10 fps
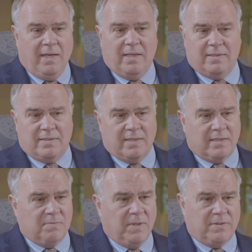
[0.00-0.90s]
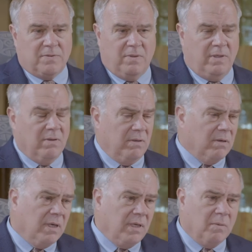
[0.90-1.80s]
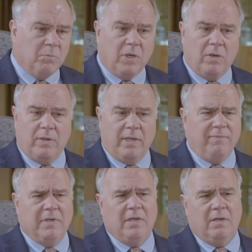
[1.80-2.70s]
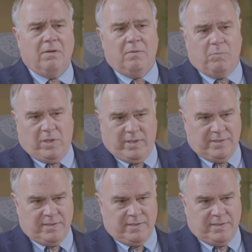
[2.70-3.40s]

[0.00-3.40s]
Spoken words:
in 6 months or a year, you're going to get burned even in a good market